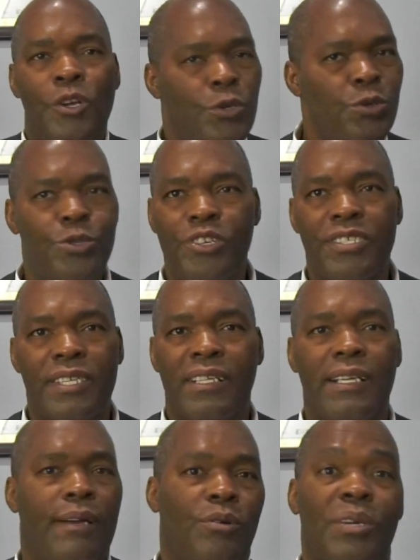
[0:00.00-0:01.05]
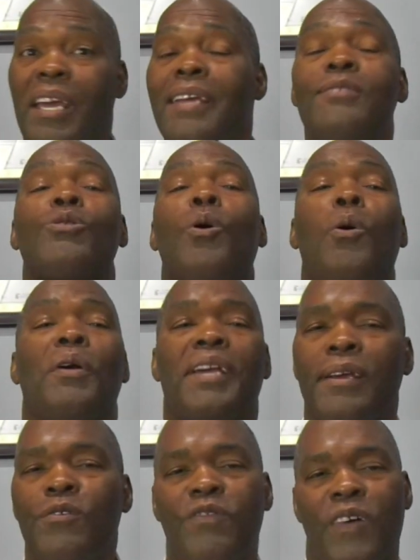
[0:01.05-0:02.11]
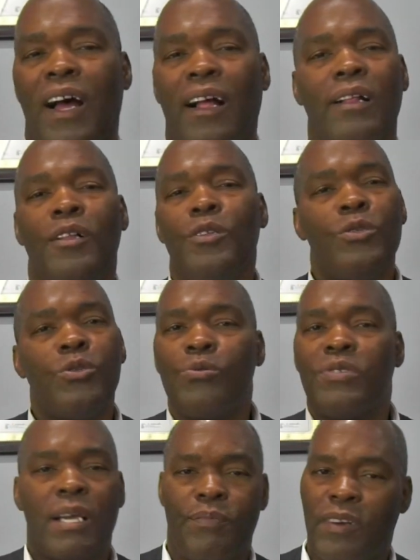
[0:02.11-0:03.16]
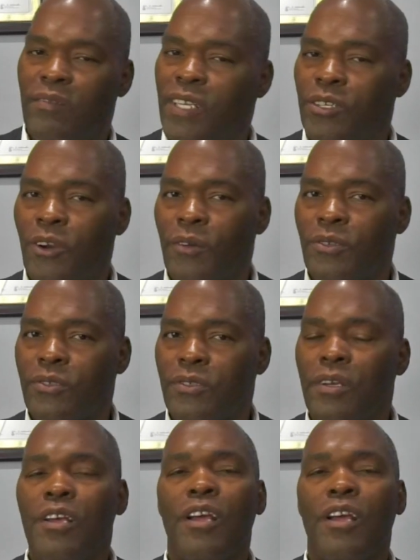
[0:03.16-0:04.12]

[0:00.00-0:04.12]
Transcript: You just think that, okay, it's okay to file two separate returns.